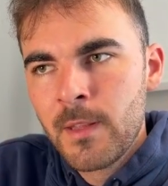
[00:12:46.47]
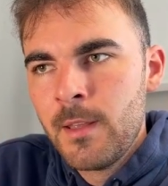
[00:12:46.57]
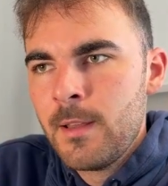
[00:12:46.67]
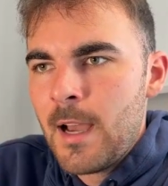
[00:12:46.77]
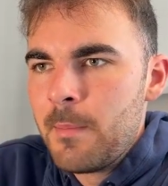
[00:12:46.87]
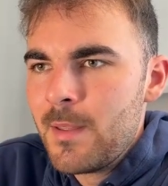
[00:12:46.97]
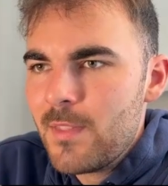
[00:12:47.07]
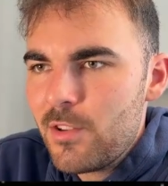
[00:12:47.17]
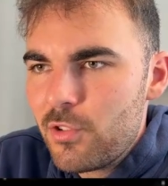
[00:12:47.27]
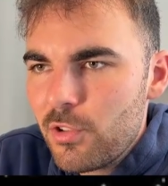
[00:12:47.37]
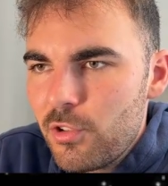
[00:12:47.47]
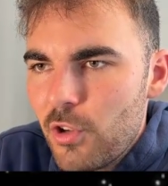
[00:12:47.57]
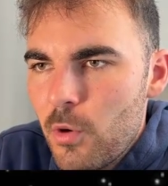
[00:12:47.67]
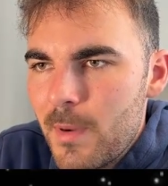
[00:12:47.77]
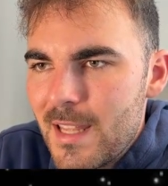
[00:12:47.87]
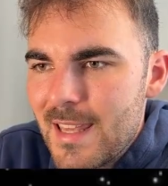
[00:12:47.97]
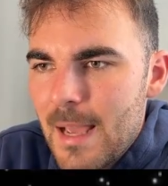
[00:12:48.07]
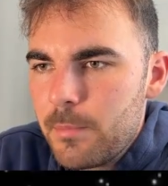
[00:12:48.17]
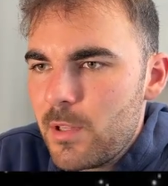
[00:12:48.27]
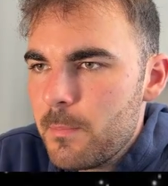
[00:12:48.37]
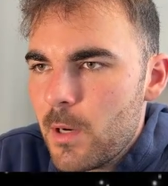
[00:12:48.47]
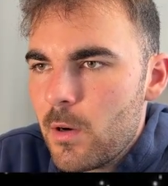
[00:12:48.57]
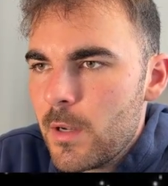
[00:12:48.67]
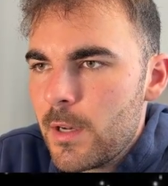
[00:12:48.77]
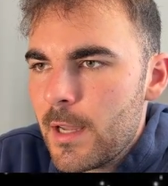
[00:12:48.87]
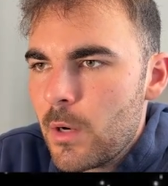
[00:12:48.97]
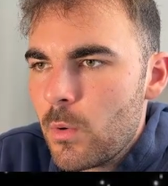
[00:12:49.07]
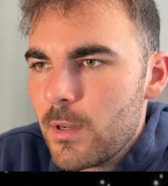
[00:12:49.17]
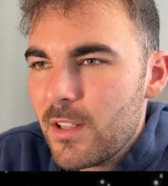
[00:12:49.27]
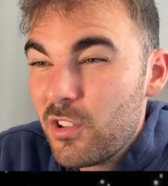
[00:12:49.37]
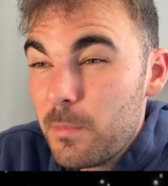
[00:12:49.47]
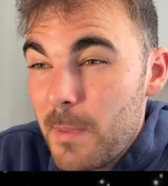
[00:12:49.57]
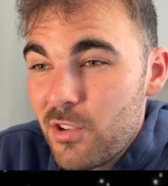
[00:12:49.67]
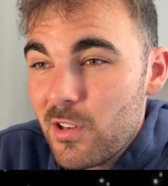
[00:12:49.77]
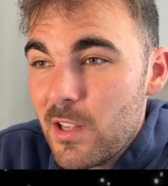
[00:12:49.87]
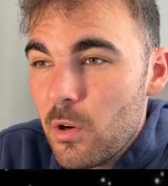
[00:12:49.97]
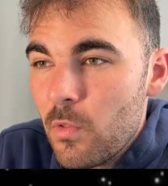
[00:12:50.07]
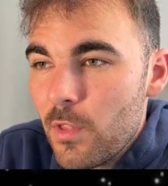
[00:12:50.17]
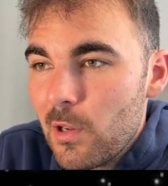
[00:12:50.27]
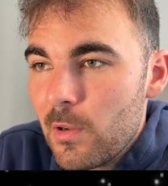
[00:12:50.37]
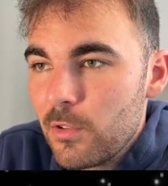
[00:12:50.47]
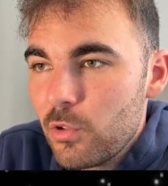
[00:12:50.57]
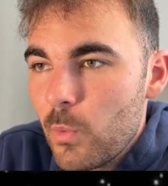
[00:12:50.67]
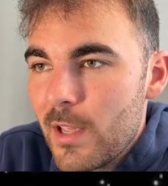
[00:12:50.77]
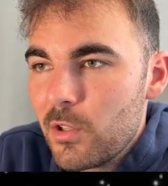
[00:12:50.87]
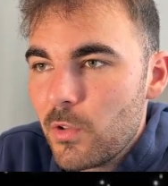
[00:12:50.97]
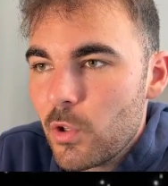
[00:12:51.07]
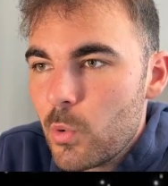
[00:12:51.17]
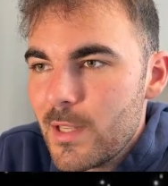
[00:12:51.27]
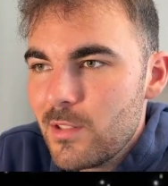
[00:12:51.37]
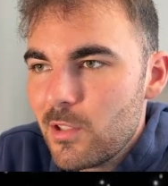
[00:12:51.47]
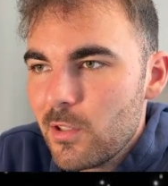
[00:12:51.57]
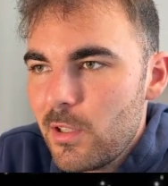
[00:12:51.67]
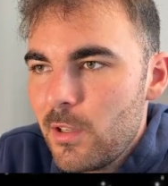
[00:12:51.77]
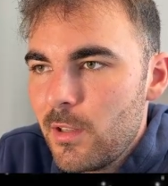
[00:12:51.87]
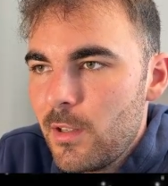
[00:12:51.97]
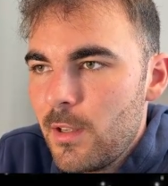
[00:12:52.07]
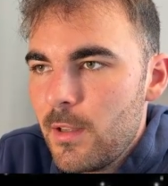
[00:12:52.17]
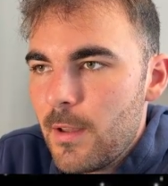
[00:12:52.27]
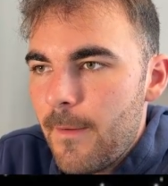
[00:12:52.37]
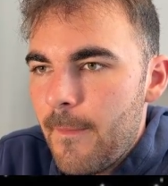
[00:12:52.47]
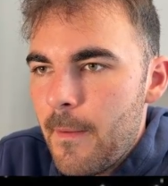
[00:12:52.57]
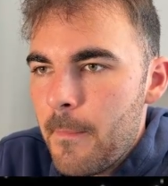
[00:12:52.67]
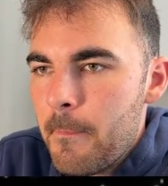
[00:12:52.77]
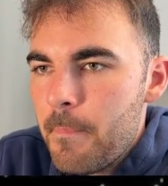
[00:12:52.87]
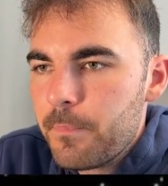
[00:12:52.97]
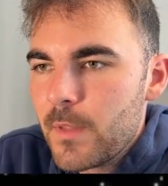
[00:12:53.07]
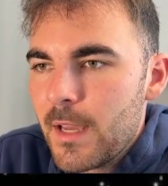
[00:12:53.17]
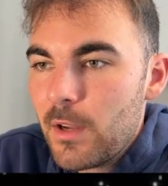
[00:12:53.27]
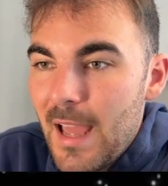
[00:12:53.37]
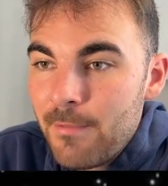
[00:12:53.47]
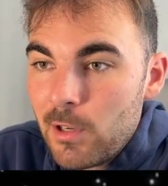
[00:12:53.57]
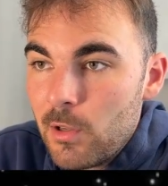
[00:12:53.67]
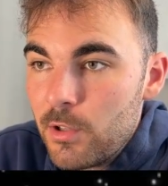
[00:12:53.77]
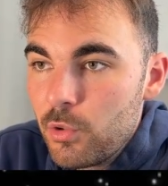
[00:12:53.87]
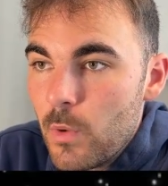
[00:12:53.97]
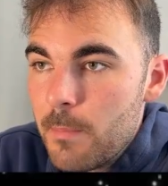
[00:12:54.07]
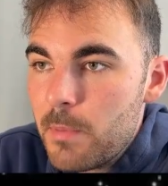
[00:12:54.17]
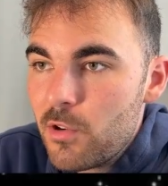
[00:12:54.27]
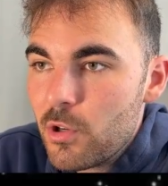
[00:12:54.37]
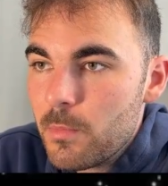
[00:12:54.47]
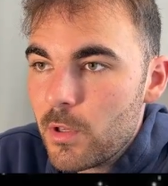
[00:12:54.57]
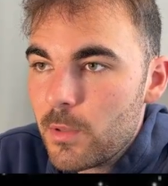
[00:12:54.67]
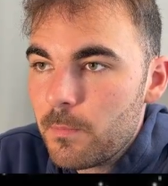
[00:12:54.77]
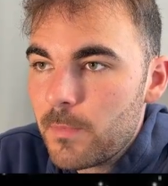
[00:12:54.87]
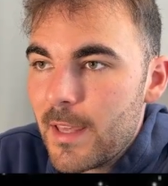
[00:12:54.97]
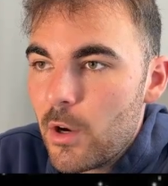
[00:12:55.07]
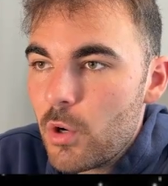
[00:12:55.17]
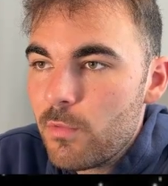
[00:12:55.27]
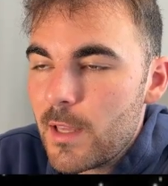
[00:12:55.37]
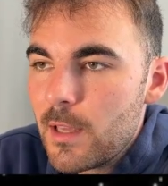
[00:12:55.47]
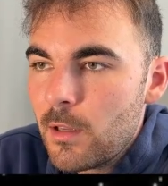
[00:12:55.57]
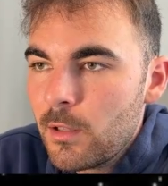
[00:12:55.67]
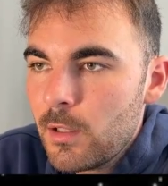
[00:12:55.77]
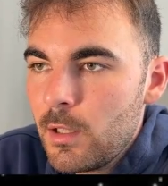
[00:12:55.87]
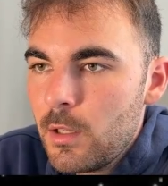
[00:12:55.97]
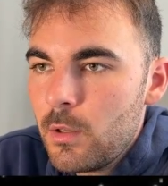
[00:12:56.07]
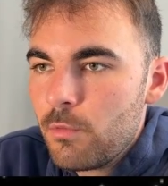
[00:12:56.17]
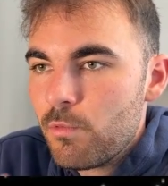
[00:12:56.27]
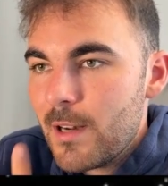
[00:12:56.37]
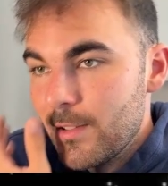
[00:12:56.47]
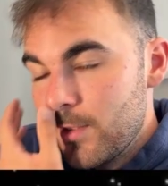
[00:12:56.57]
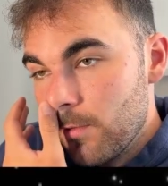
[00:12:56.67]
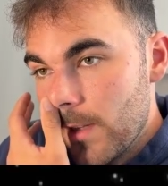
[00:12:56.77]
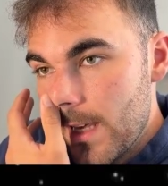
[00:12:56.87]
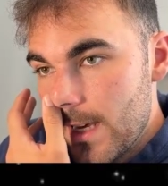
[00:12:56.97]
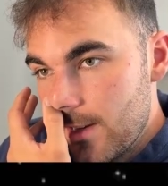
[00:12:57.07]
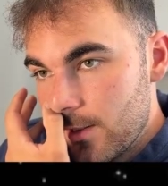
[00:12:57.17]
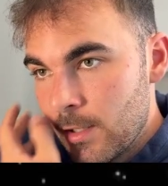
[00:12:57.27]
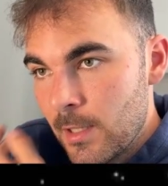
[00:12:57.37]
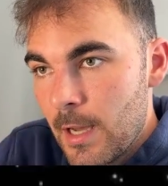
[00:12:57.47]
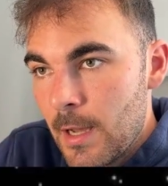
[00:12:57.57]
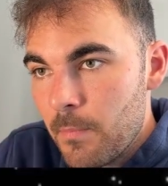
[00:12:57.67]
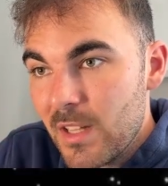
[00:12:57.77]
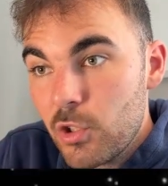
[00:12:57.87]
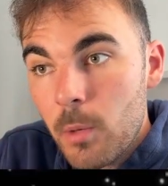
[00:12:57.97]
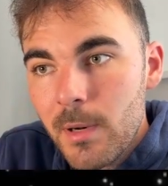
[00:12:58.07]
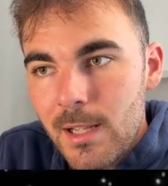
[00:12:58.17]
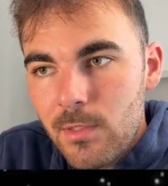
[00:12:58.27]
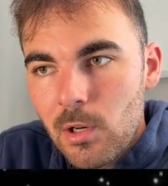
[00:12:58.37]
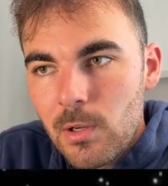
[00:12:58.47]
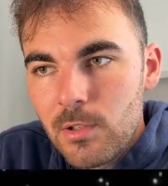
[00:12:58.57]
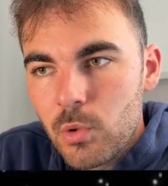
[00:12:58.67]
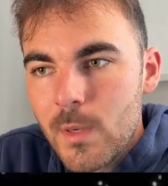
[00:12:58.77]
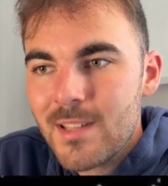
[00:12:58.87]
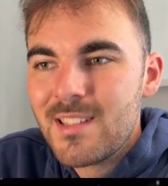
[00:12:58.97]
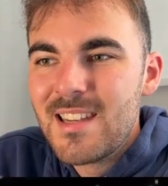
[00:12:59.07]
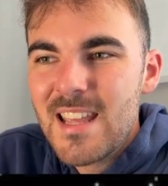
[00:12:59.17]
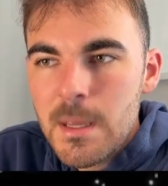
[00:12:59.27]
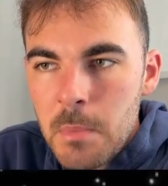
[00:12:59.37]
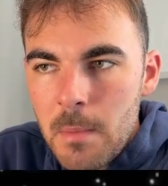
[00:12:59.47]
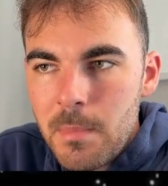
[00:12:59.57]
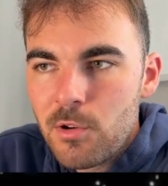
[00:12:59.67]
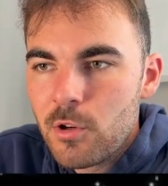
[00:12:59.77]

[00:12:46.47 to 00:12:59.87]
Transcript: I mean, there's just so many gaps in behind now, especially on the light squares on the queen side. And I have a light square bishop that can get over here relatively easy. They dominate the light squares near my bishop,